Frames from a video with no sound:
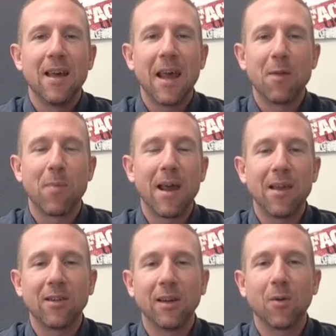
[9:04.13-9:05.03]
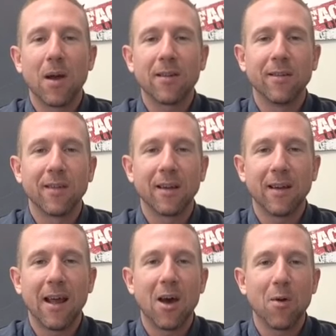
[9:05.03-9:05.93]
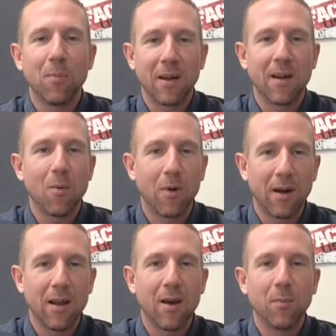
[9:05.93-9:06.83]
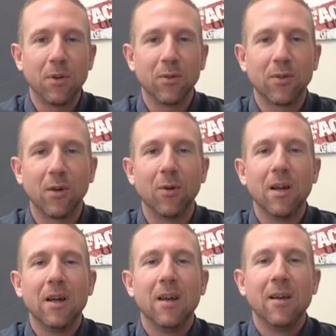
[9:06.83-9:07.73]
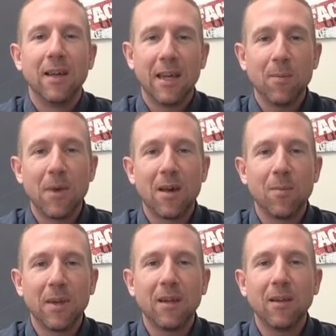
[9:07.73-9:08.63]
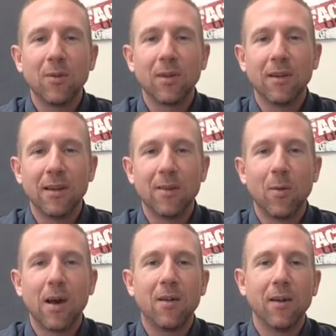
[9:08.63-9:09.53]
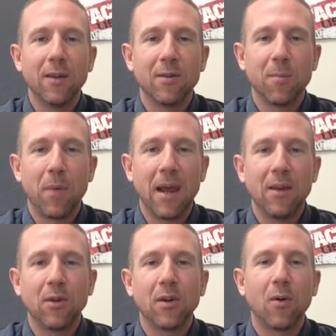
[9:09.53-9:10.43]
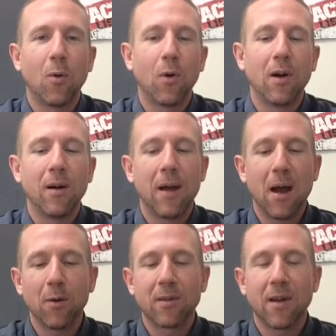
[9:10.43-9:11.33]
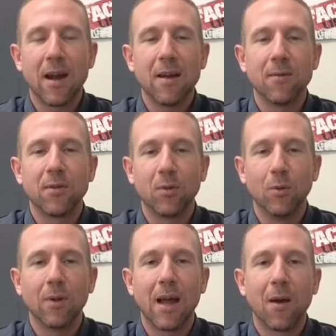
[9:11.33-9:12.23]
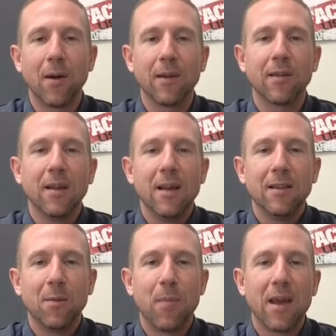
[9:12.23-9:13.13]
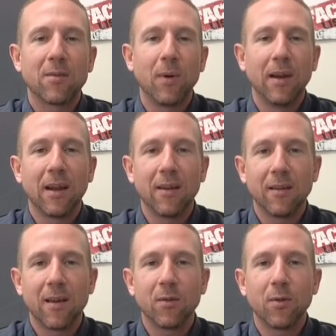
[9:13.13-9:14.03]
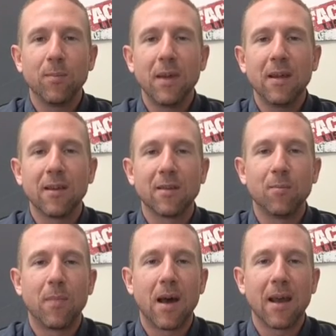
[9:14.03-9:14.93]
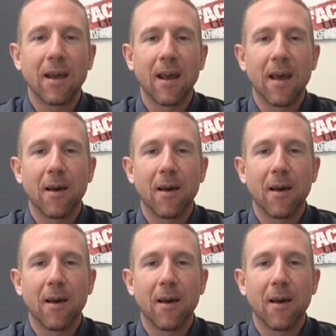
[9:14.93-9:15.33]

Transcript: And by answering your questions, I can help, and I want to help you. So email me using D2L or use the pager, or outside of school hours. The best way to get in touch with me is my